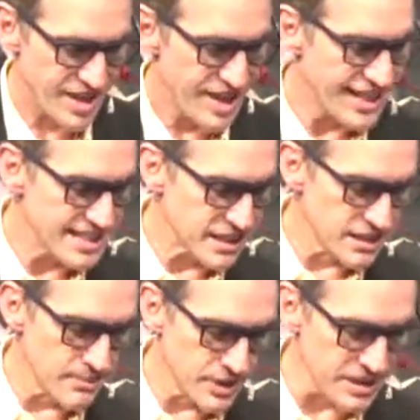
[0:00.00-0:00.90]
He
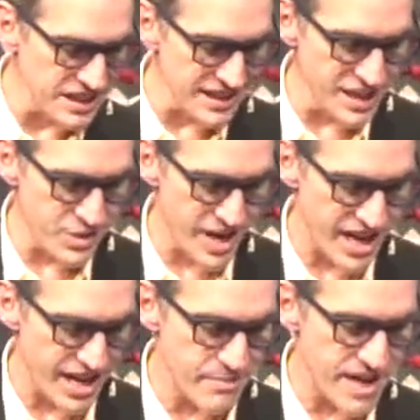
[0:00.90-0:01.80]
deliberately lay
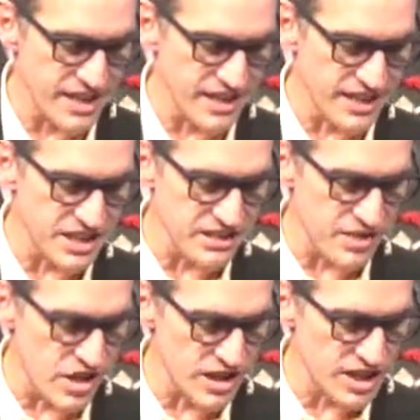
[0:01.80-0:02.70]
awake and made a list of
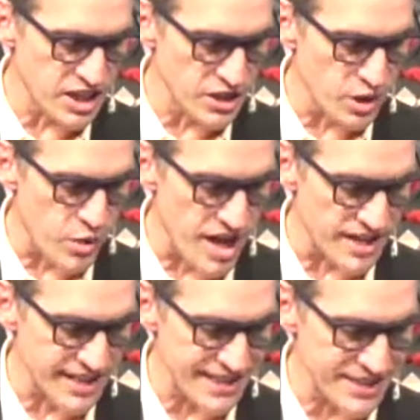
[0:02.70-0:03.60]
all his good
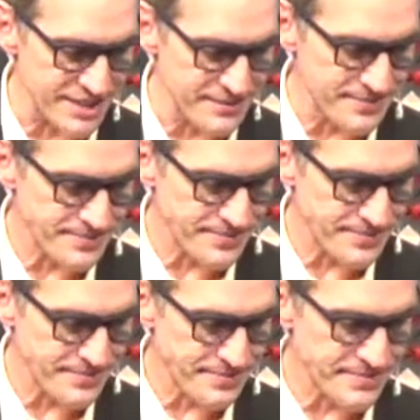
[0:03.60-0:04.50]
qualities,
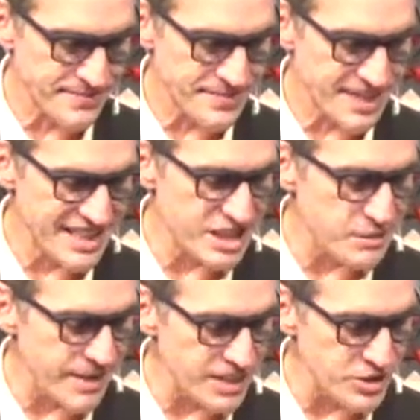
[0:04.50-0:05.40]
his
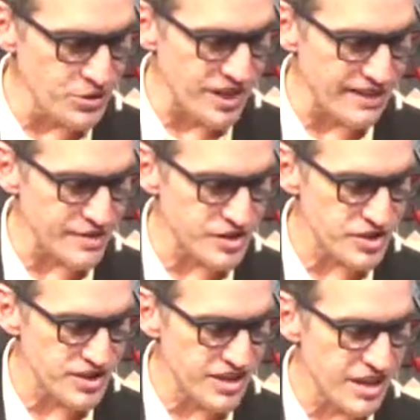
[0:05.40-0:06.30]
special gifts
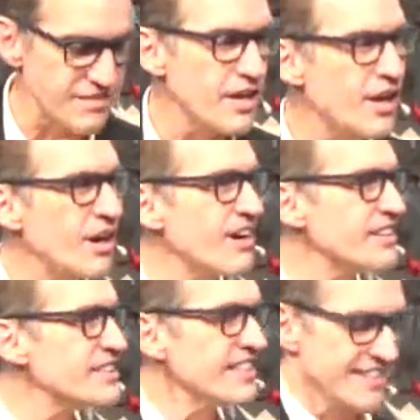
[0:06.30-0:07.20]
of heart
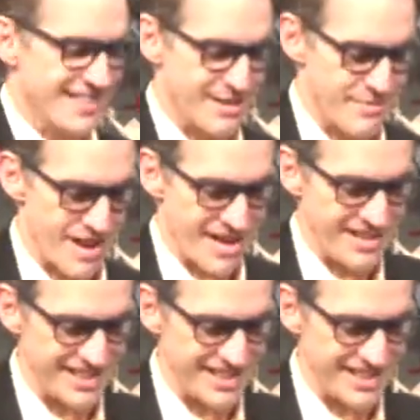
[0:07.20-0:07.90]
and mind.